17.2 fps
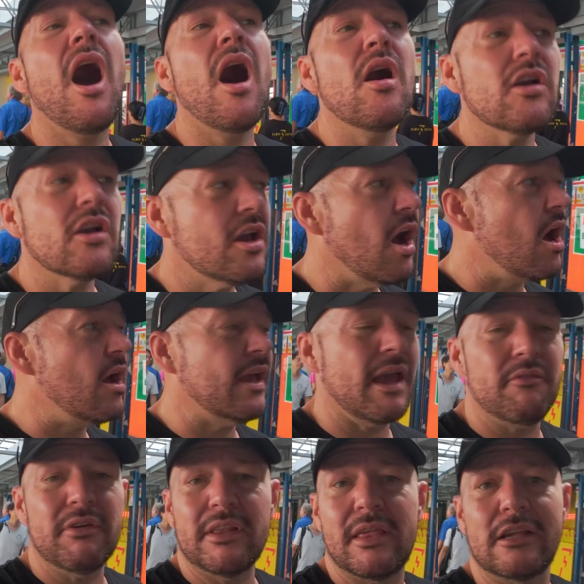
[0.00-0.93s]
Hong
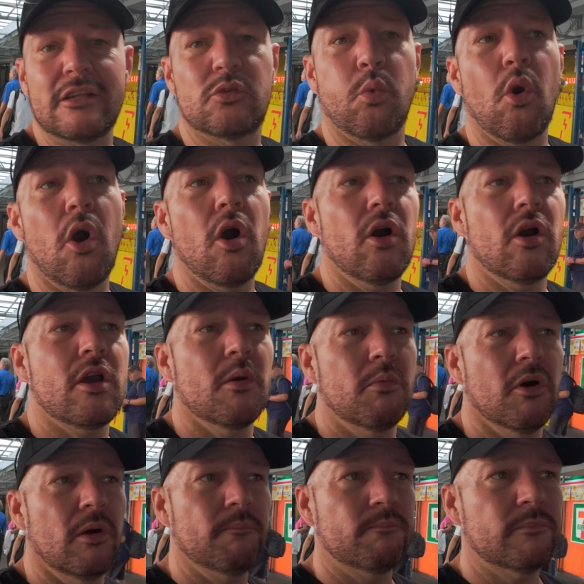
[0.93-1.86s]
Kong, everything's
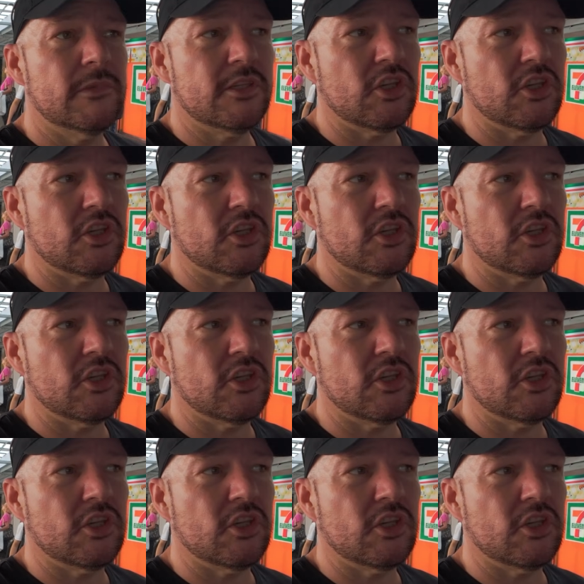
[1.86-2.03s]
walkable.